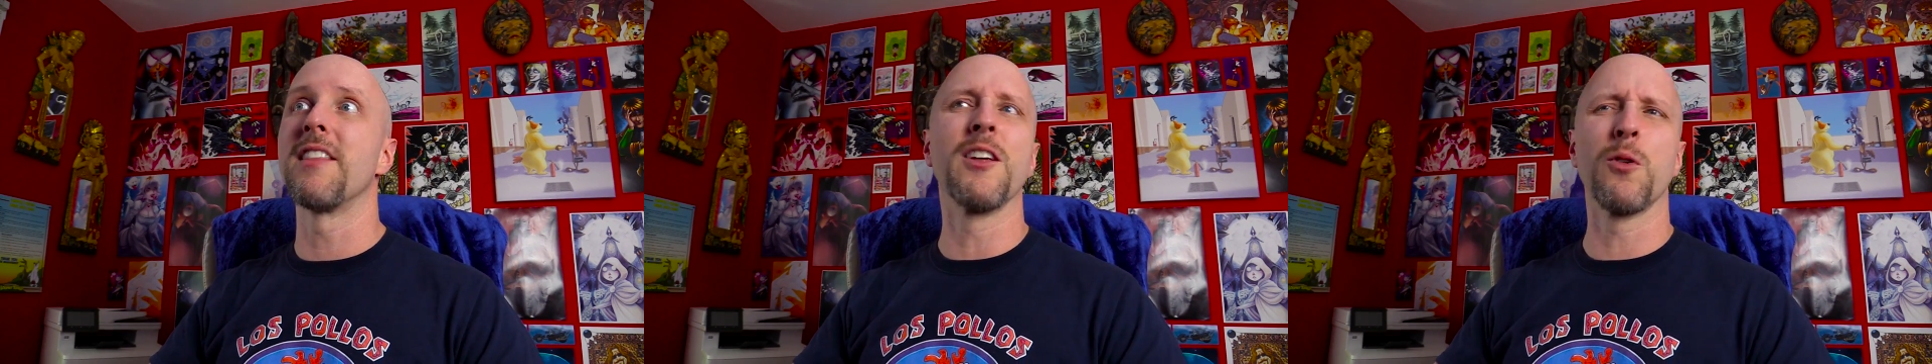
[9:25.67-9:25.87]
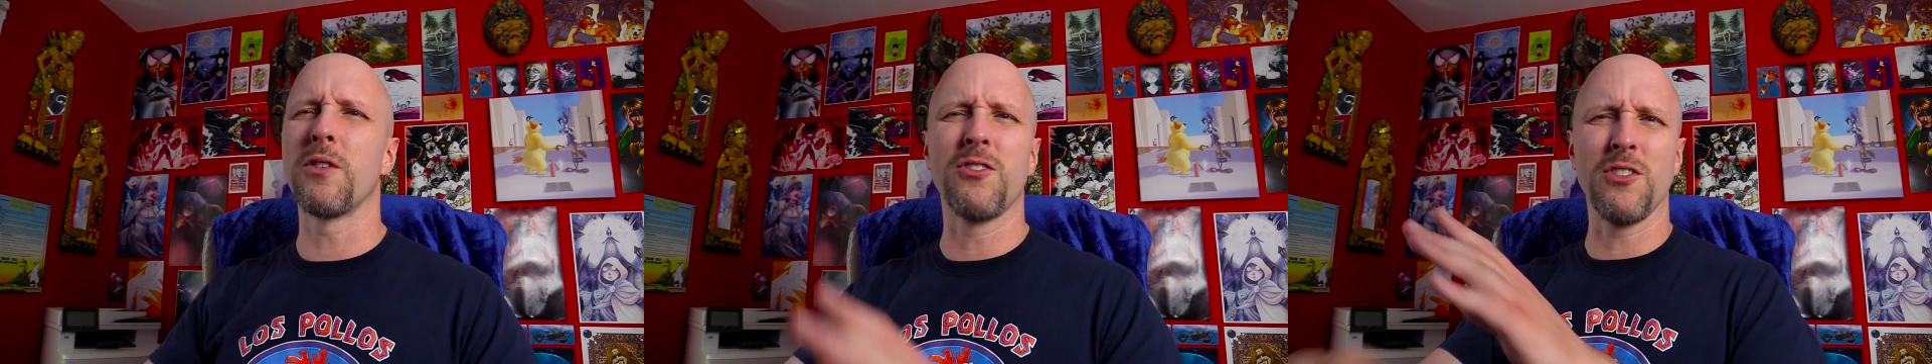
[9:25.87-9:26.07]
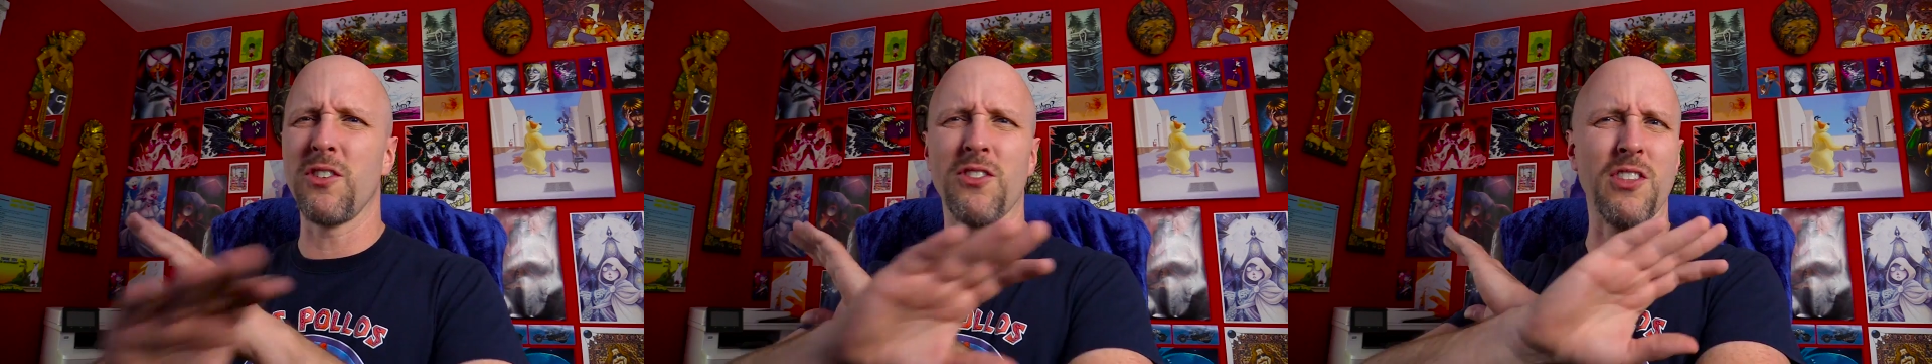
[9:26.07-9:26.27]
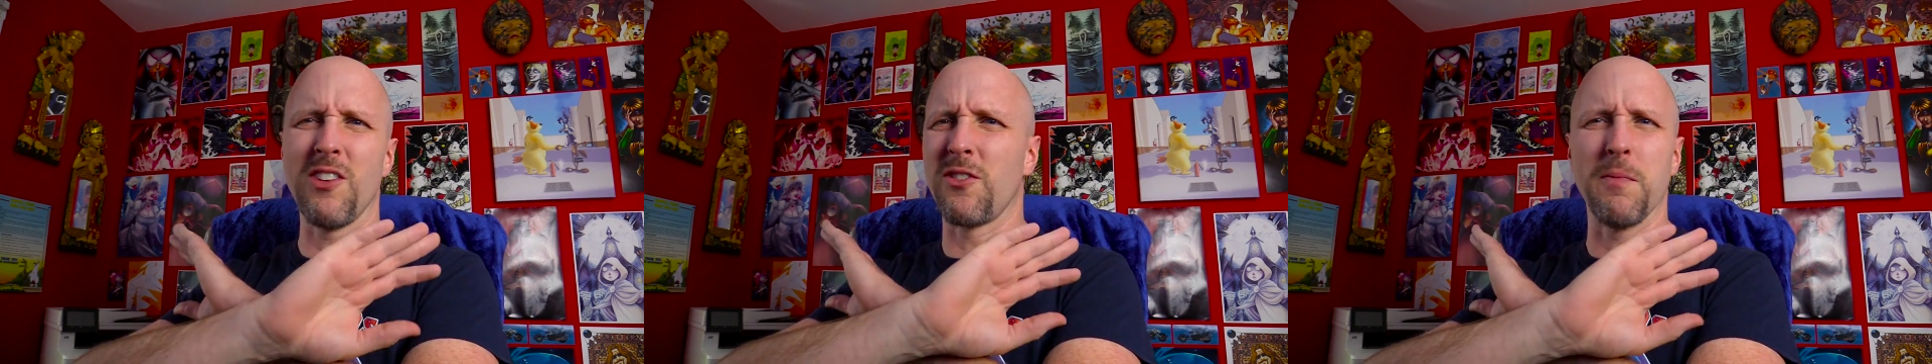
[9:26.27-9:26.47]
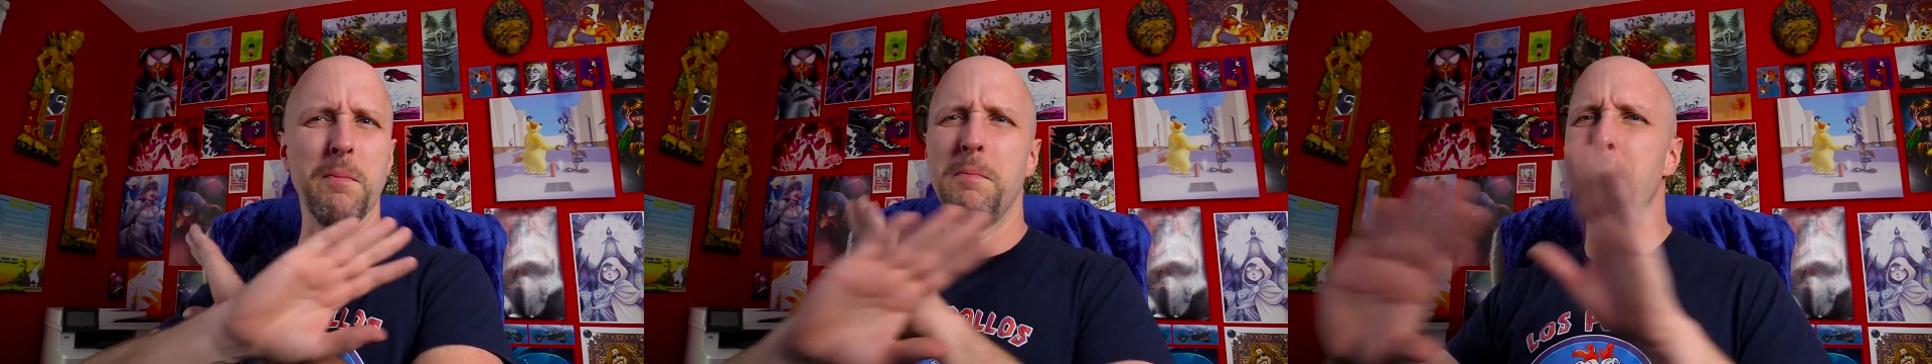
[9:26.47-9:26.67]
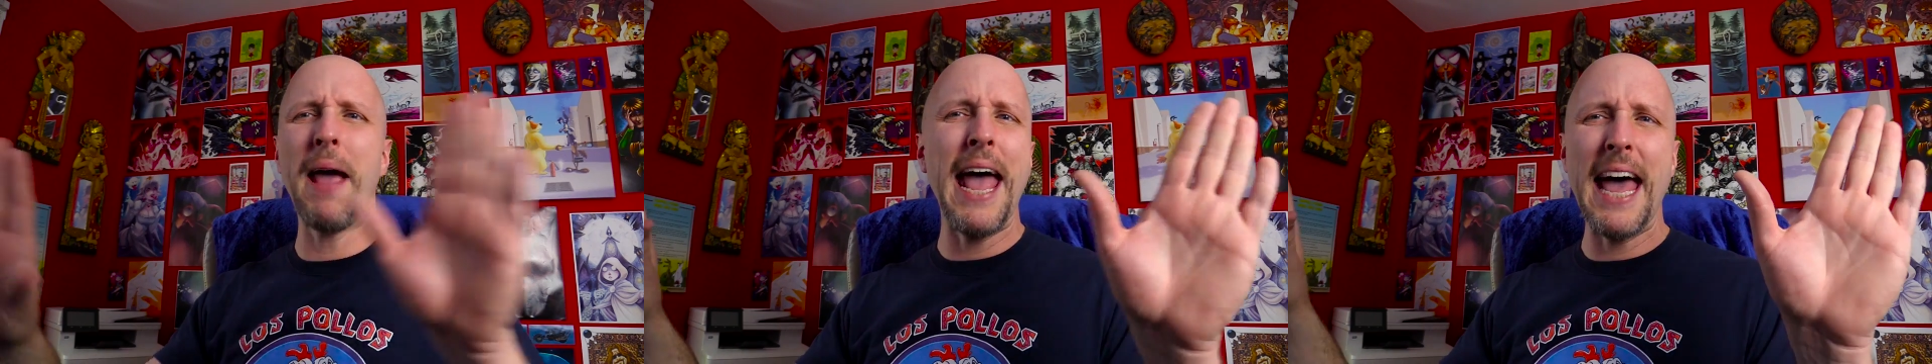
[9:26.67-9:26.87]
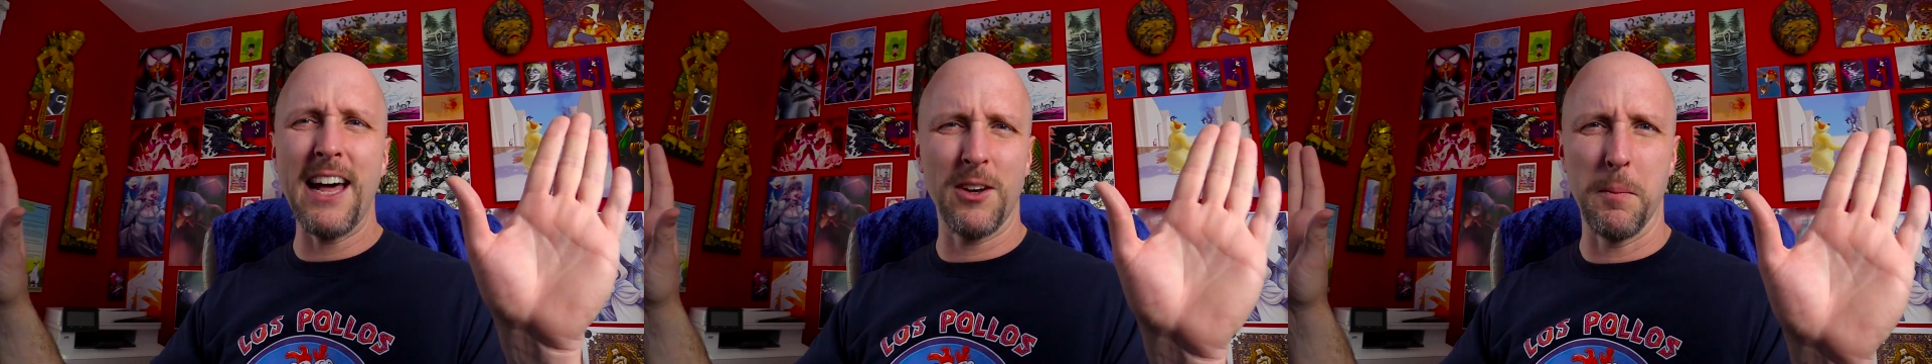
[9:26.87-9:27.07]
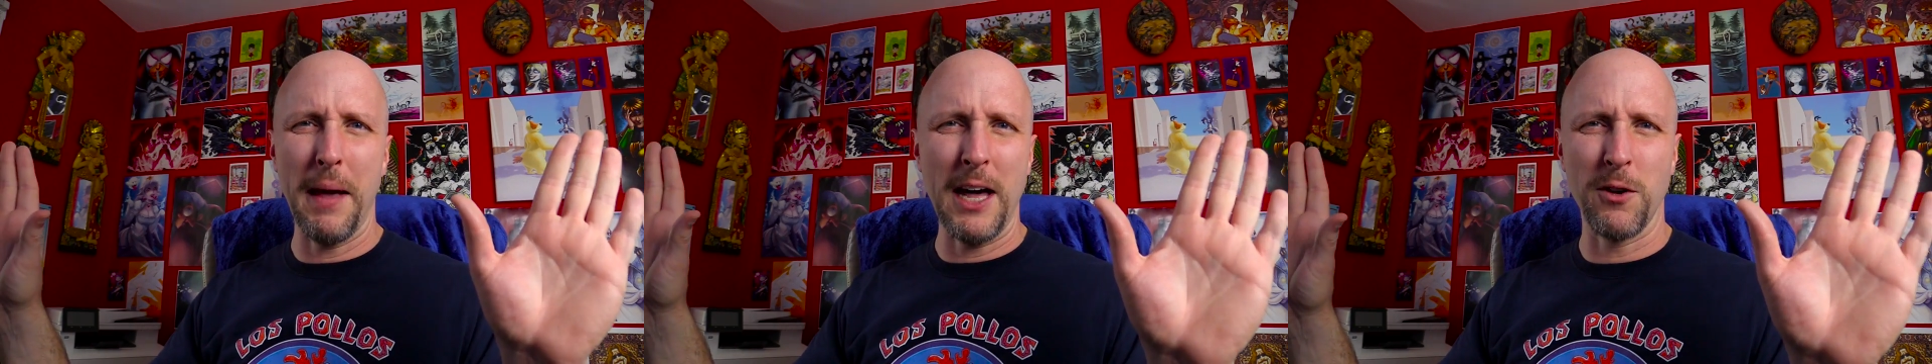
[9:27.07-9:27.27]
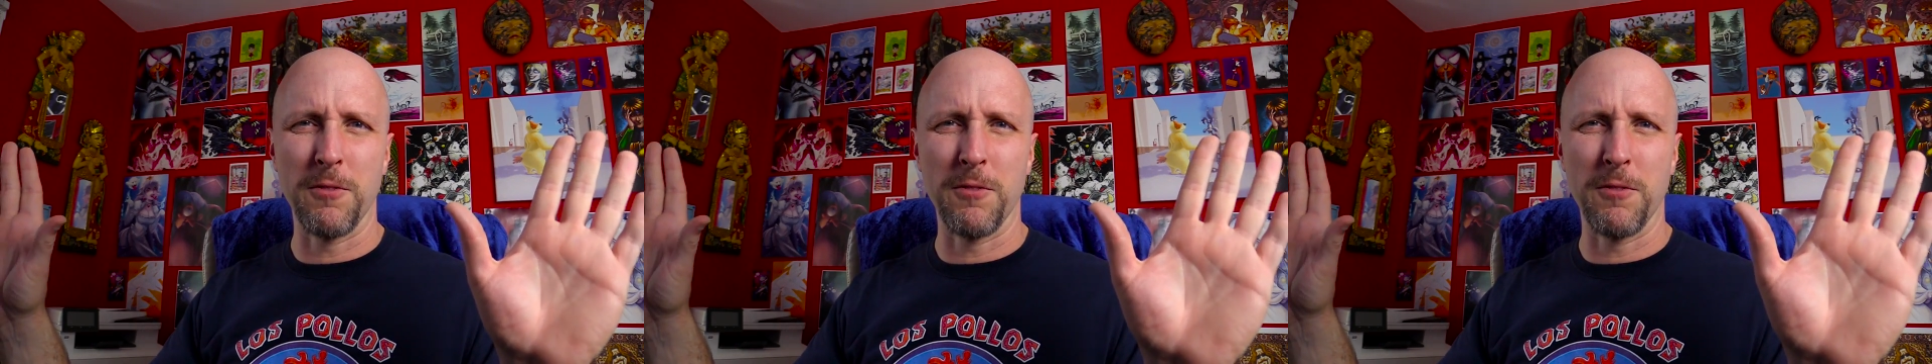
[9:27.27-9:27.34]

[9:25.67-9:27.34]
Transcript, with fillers: there was just this mad amount